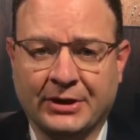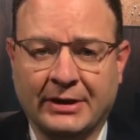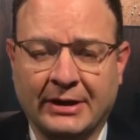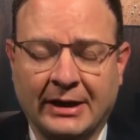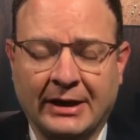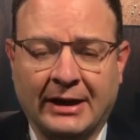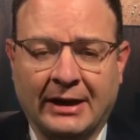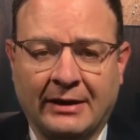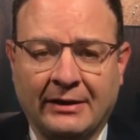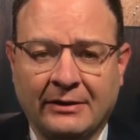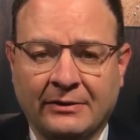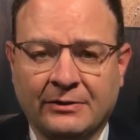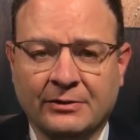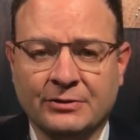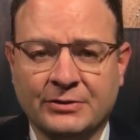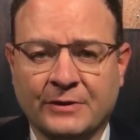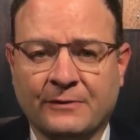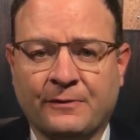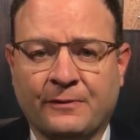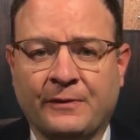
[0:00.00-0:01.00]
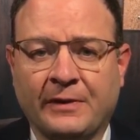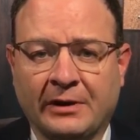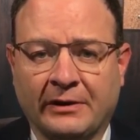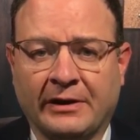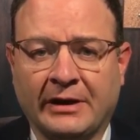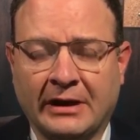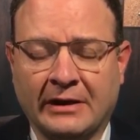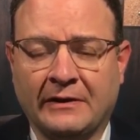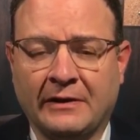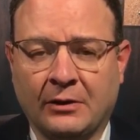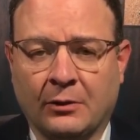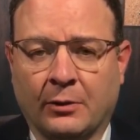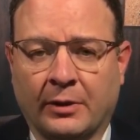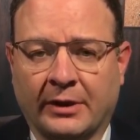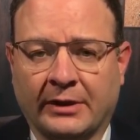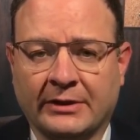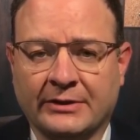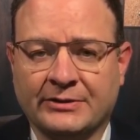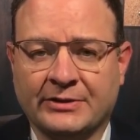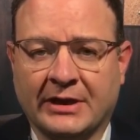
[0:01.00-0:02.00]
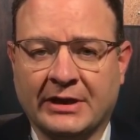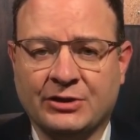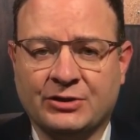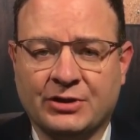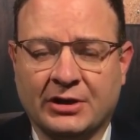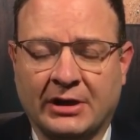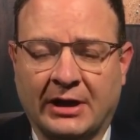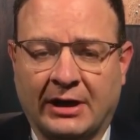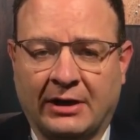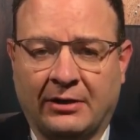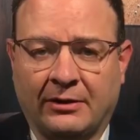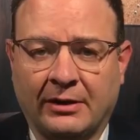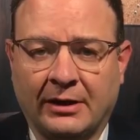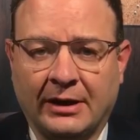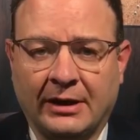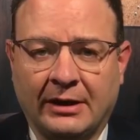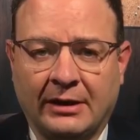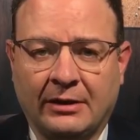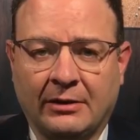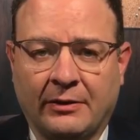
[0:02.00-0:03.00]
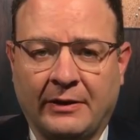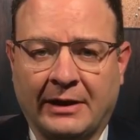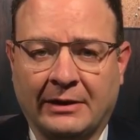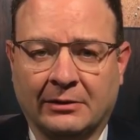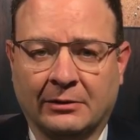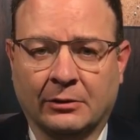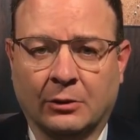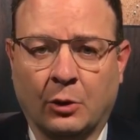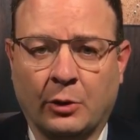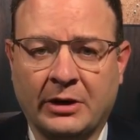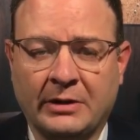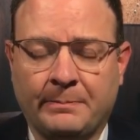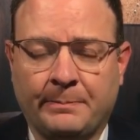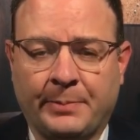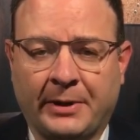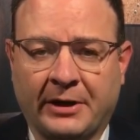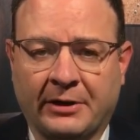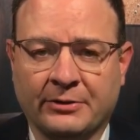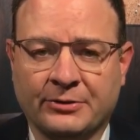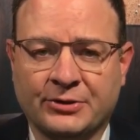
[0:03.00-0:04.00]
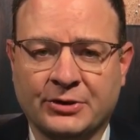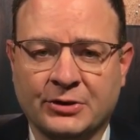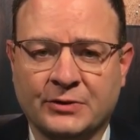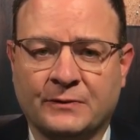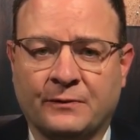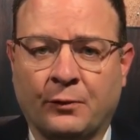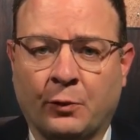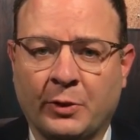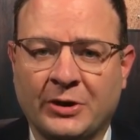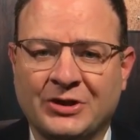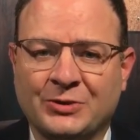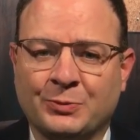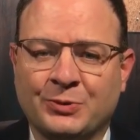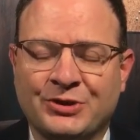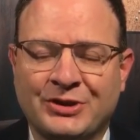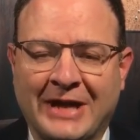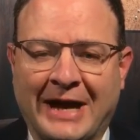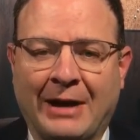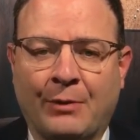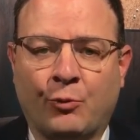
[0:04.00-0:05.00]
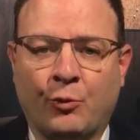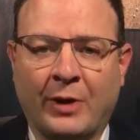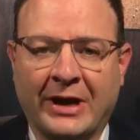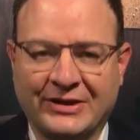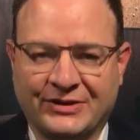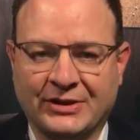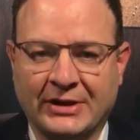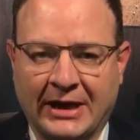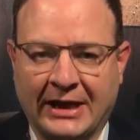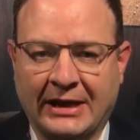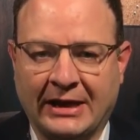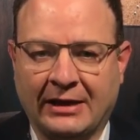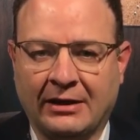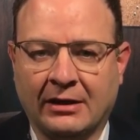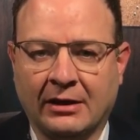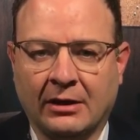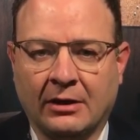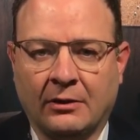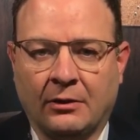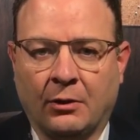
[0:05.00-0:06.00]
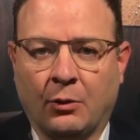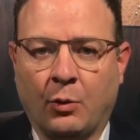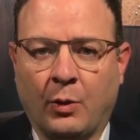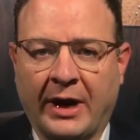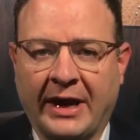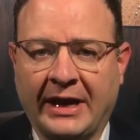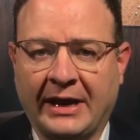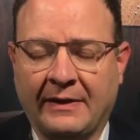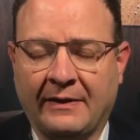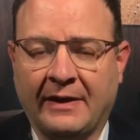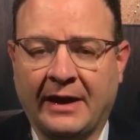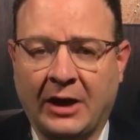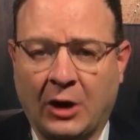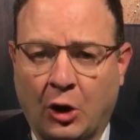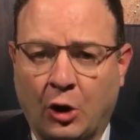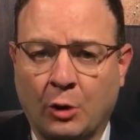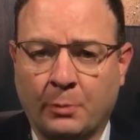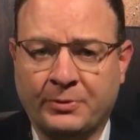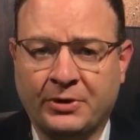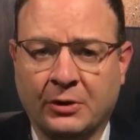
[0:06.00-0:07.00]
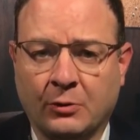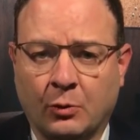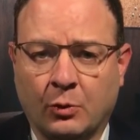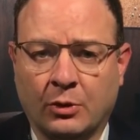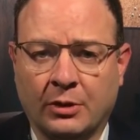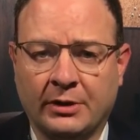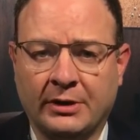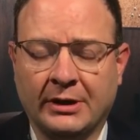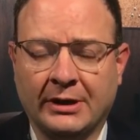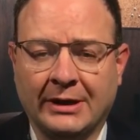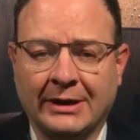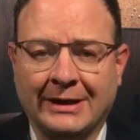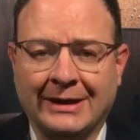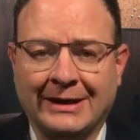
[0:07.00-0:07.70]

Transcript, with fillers: And I think there was a feeling in the organization, Al, you know, that Lloyd Pierce's voice was not resonating the way they hoped it would